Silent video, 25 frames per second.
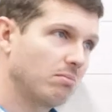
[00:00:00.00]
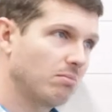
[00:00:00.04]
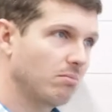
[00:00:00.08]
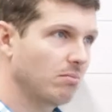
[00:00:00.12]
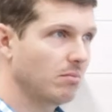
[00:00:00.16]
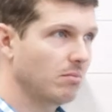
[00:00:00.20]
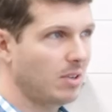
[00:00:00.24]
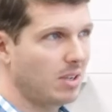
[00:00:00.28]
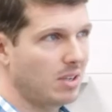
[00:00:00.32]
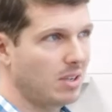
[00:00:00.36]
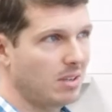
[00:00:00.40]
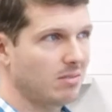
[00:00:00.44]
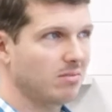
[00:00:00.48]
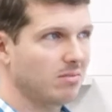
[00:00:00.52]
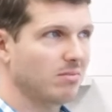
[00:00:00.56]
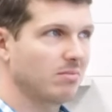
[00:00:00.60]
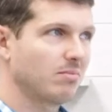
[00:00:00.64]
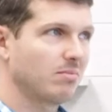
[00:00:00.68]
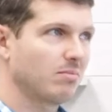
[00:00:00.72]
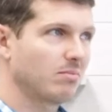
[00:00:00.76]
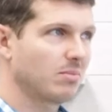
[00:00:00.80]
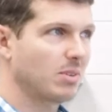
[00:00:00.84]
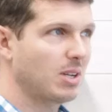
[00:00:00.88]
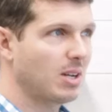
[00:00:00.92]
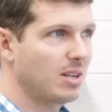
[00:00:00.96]
Well,
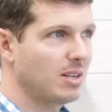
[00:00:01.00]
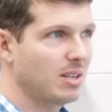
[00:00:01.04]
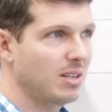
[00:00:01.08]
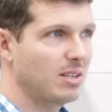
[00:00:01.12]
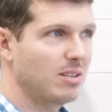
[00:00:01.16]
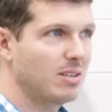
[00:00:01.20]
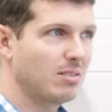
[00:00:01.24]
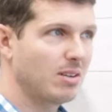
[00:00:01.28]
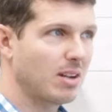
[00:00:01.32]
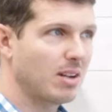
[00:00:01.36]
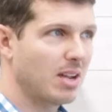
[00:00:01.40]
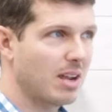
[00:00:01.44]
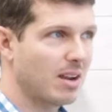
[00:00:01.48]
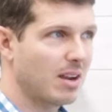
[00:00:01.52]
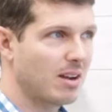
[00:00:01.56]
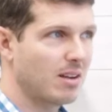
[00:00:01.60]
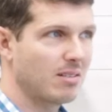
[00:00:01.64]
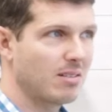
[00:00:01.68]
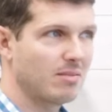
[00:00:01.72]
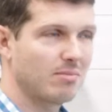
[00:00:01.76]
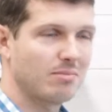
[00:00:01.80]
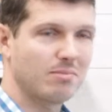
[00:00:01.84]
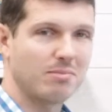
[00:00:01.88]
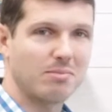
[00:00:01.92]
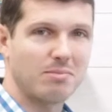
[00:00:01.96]
cutting your
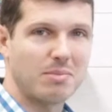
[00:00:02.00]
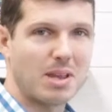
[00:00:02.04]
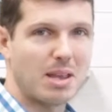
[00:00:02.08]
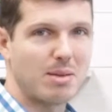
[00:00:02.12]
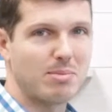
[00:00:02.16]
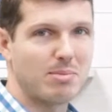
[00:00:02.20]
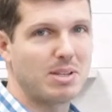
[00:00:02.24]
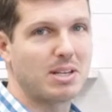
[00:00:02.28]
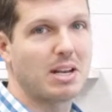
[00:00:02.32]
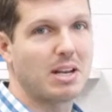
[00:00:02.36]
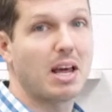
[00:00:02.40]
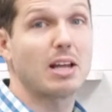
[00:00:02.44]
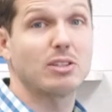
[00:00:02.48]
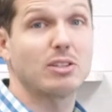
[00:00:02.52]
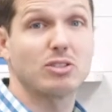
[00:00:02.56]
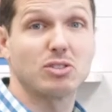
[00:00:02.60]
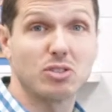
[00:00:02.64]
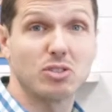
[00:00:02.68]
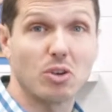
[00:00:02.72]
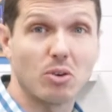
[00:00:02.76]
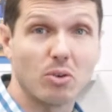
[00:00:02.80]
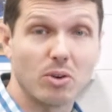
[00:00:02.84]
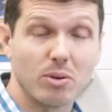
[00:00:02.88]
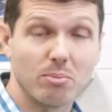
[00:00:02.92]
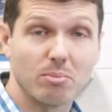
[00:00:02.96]
hair, maybe not
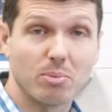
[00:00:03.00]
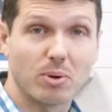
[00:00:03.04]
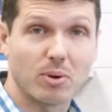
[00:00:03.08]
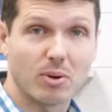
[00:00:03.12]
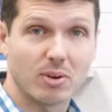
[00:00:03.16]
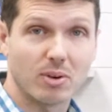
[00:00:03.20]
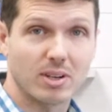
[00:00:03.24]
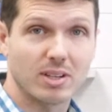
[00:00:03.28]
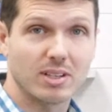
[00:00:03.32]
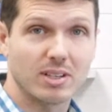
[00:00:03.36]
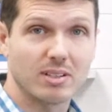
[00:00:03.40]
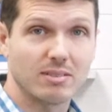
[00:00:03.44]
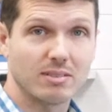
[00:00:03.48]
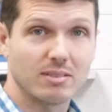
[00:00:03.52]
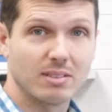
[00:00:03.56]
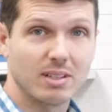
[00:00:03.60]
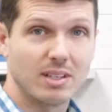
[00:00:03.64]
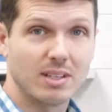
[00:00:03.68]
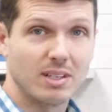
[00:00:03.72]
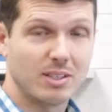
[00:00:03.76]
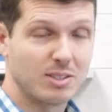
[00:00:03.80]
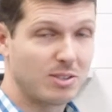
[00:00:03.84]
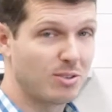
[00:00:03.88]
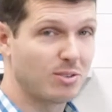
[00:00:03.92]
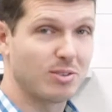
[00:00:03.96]
so important.
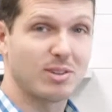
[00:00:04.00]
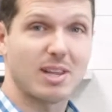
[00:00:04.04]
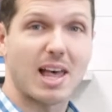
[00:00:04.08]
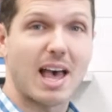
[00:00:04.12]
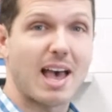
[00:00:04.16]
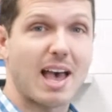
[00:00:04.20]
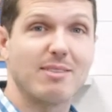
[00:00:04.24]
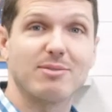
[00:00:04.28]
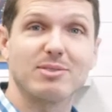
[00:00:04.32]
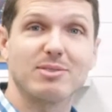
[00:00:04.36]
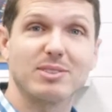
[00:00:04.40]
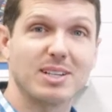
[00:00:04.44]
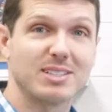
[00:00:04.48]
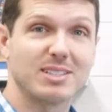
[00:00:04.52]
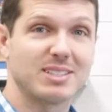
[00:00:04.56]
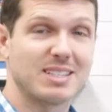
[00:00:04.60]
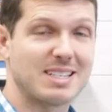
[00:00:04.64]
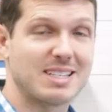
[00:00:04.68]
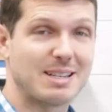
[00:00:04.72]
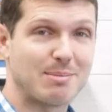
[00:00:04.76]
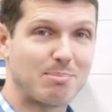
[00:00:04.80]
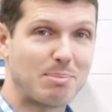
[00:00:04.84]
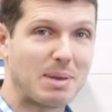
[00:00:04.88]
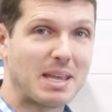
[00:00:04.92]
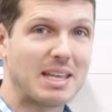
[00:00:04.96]
Your life doesn't
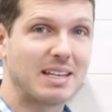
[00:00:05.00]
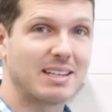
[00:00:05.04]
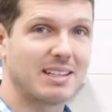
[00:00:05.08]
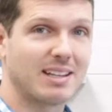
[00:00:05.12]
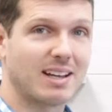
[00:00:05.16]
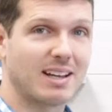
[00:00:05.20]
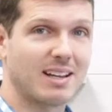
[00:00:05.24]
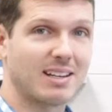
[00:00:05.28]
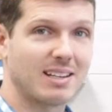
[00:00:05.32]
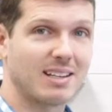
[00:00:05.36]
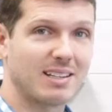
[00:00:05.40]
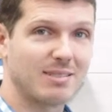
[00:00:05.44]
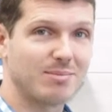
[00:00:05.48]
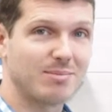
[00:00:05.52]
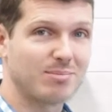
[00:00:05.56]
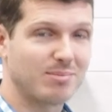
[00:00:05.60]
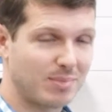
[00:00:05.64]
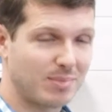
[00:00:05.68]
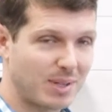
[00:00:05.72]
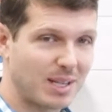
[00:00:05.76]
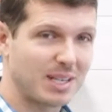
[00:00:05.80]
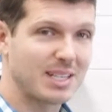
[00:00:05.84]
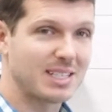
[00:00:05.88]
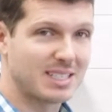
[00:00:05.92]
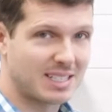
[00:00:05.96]
depend on it,
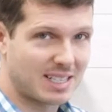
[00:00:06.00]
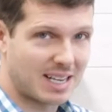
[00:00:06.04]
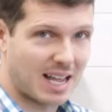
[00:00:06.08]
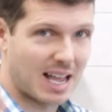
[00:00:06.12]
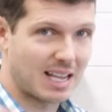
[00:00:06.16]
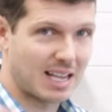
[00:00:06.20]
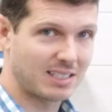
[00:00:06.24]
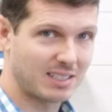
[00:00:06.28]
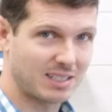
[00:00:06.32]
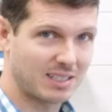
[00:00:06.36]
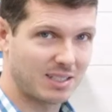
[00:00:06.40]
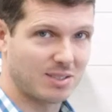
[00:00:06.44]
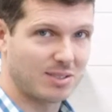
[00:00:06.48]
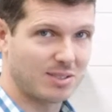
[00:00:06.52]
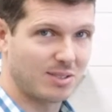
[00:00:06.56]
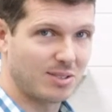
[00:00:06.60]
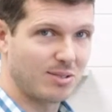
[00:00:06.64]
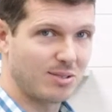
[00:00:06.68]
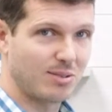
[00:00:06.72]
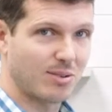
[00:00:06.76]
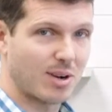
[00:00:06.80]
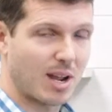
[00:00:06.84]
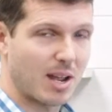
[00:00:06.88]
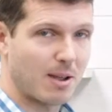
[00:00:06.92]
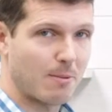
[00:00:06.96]
but it's nice to do,
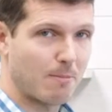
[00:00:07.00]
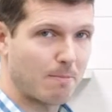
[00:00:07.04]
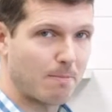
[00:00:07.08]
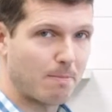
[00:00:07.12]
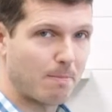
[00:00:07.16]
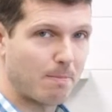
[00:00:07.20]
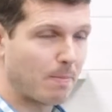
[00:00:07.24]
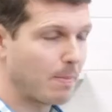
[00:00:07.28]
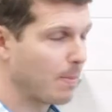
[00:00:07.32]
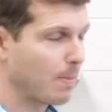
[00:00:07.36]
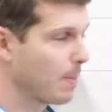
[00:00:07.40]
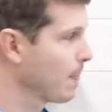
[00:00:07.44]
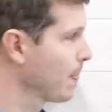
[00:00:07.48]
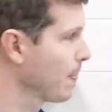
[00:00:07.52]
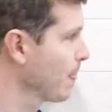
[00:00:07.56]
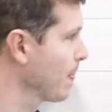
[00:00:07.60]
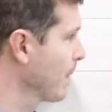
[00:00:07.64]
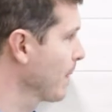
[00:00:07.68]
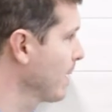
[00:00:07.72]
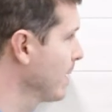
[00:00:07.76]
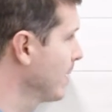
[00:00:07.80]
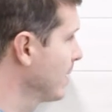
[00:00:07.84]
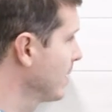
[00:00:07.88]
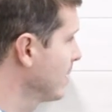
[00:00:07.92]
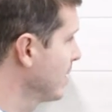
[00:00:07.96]
right?
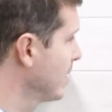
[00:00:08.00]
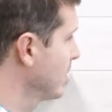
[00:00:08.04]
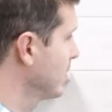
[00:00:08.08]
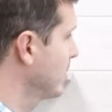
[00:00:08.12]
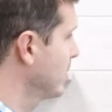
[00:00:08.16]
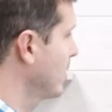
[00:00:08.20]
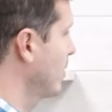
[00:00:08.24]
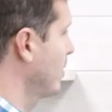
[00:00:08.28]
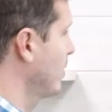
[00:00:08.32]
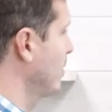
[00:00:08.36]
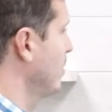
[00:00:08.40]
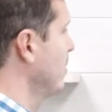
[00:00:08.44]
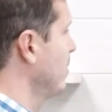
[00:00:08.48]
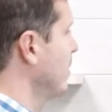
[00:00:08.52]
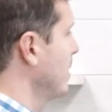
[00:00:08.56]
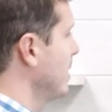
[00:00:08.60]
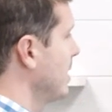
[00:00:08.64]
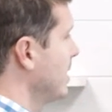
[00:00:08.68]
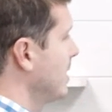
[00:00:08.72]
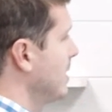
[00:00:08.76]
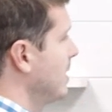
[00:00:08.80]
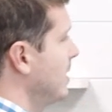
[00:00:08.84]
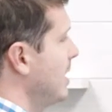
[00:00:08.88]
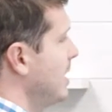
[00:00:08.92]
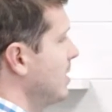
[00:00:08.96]
So
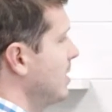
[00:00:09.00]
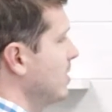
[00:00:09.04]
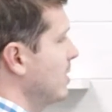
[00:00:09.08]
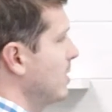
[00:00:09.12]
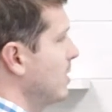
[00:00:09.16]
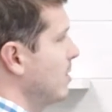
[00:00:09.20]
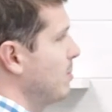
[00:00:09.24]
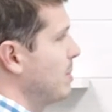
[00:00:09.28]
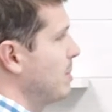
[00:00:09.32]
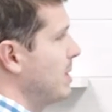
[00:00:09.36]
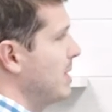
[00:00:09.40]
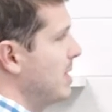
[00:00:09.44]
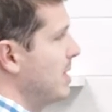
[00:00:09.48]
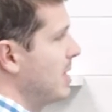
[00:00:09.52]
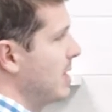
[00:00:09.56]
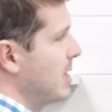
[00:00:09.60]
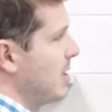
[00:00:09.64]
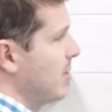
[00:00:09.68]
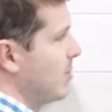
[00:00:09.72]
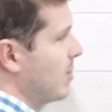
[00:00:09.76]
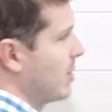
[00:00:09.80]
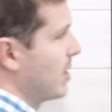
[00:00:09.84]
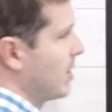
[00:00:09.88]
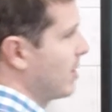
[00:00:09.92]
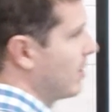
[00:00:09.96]
this could be
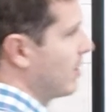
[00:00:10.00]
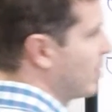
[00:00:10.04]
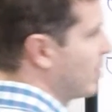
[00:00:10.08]
anywhere.